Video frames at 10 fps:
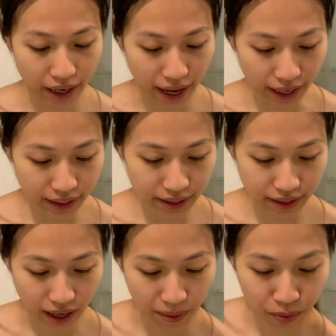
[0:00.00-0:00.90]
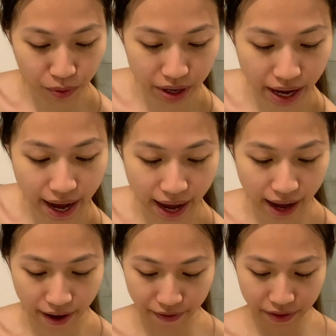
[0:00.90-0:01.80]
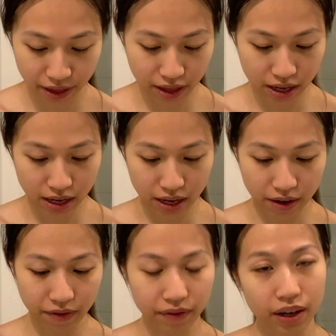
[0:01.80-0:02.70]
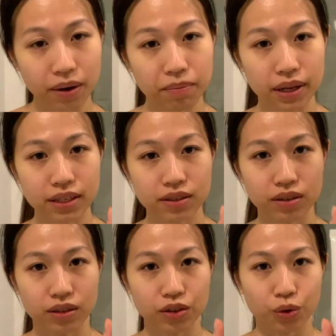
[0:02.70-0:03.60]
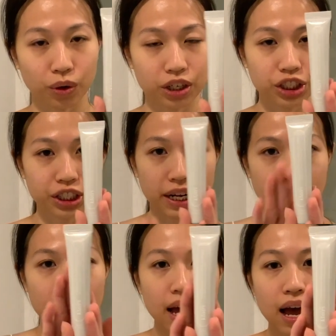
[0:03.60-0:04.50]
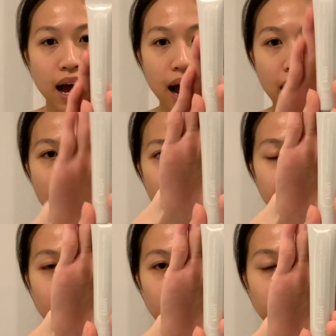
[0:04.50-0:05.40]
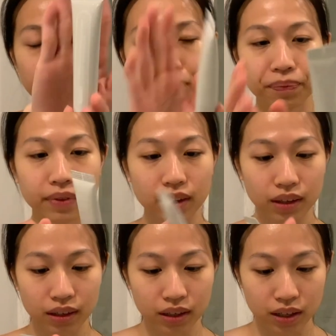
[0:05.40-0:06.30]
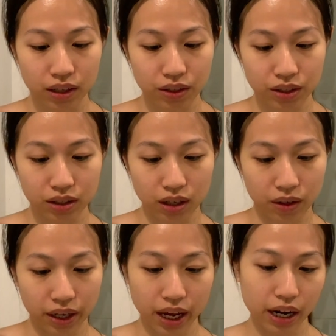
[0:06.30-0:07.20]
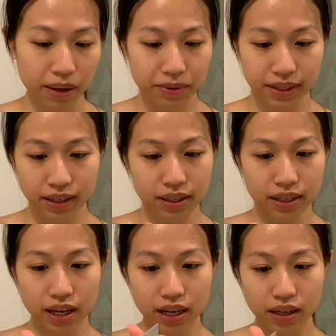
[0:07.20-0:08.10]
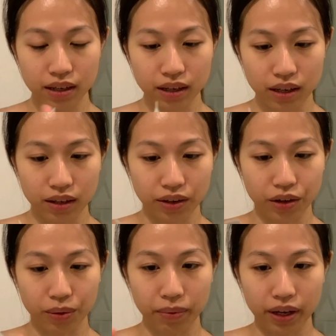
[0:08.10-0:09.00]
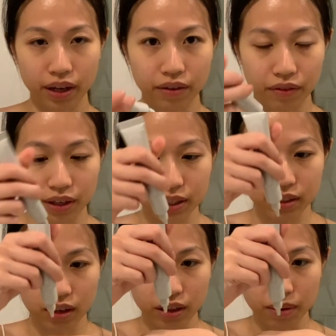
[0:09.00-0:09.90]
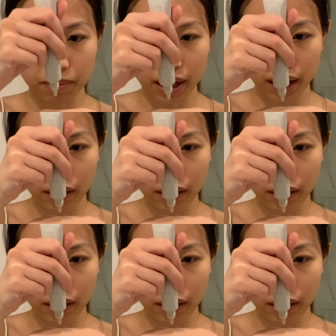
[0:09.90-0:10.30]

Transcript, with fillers: Next up, we have the Fundamental Nourishing Eye Butter. So again, I'm just gonna take a little bit of this on the back